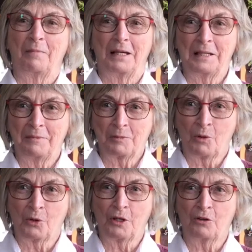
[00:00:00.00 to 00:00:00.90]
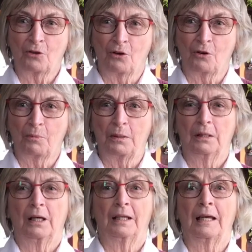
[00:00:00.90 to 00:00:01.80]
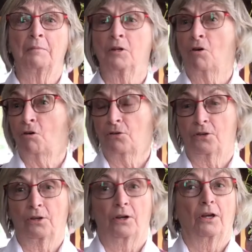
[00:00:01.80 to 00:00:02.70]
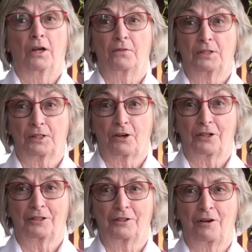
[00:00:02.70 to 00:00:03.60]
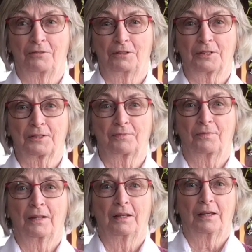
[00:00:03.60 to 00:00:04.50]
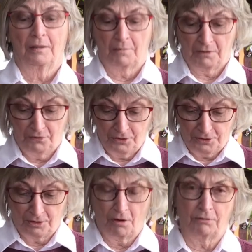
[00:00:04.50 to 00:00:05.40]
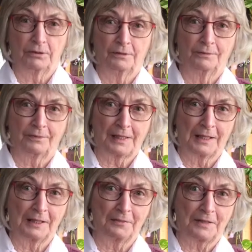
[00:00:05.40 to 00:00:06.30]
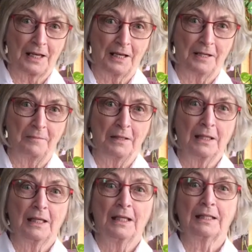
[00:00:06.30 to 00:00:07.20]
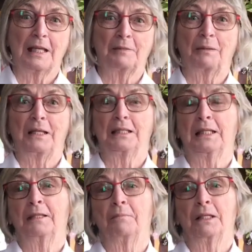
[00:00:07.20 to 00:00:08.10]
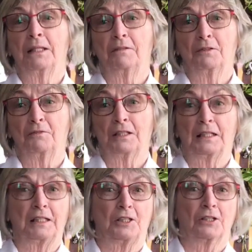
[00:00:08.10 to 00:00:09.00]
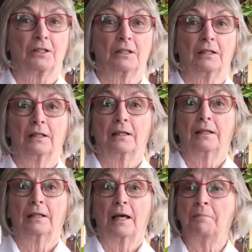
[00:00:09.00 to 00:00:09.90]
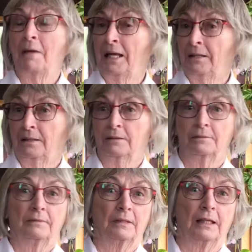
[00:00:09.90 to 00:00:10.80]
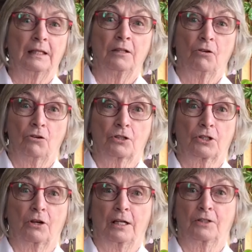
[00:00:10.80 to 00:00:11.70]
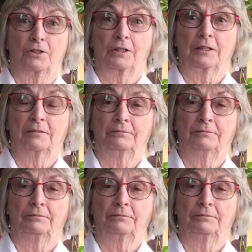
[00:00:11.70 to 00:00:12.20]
my name is Maureen and I'm an author of historical novels. My first novel, Tangle of Time, takes place in a medieval village, a manor in Yorkshire actually.